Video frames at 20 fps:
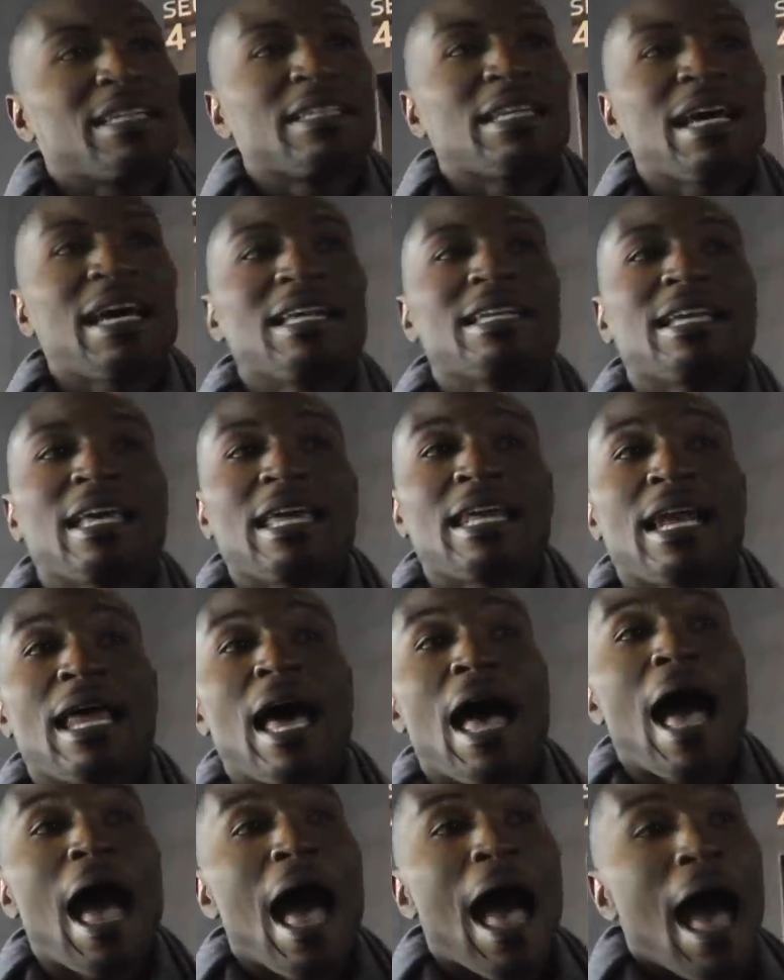not that
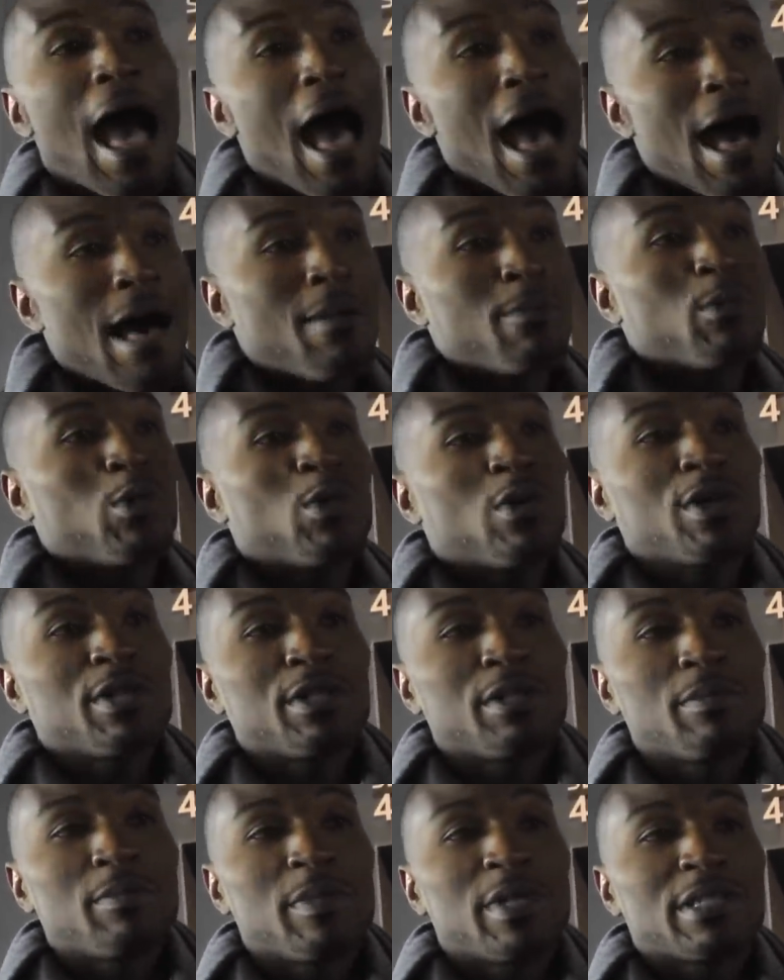I'm
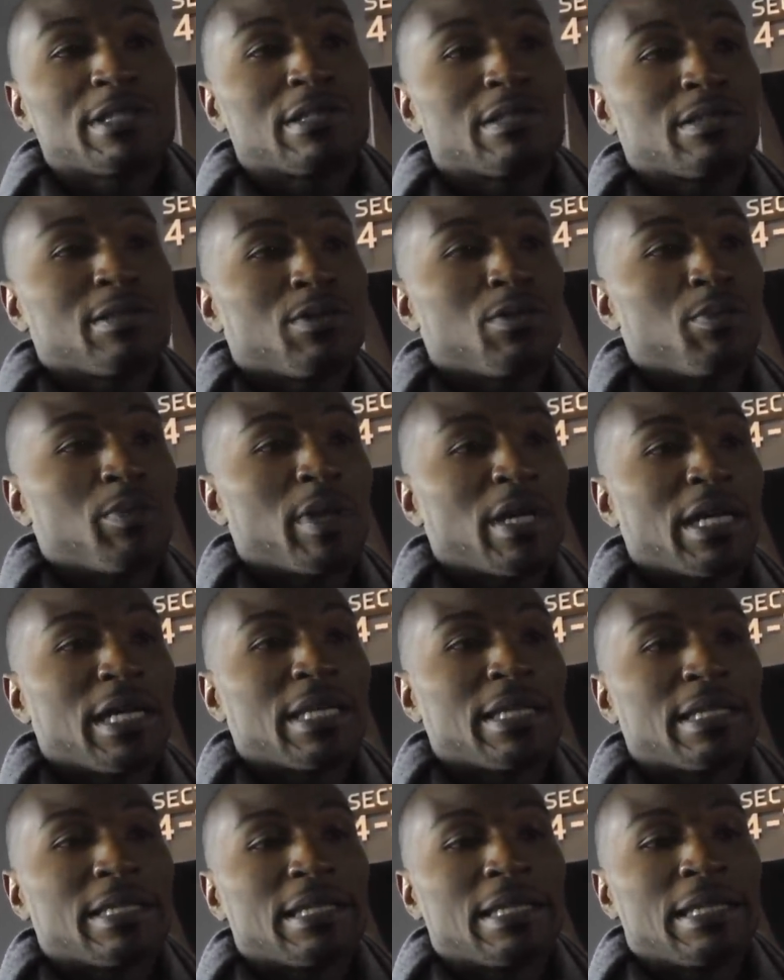one-dimensional, but